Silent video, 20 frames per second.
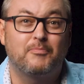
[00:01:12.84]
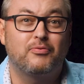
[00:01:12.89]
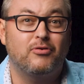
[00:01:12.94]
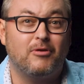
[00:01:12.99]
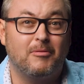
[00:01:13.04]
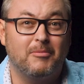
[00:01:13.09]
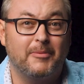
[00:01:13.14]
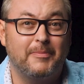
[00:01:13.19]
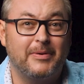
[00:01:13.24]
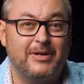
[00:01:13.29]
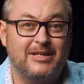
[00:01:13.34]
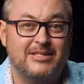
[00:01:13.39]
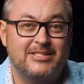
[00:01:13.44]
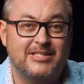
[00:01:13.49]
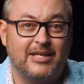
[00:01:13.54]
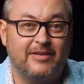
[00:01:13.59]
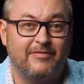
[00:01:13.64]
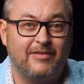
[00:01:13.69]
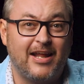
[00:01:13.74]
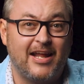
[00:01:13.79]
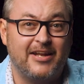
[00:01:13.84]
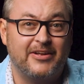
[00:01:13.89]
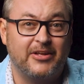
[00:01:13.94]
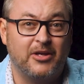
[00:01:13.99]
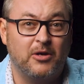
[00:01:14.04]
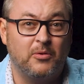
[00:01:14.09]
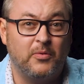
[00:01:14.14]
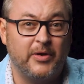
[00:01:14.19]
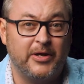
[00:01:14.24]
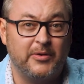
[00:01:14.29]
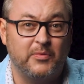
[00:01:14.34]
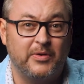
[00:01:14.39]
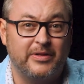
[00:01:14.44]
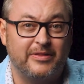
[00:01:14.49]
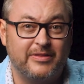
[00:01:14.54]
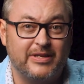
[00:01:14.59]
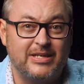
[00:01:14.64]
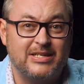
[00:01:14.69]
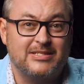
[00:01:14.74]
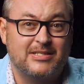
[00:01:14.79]
probability of landing a win with
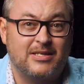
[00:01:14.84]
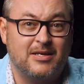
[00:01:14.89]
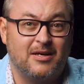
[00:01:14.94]
these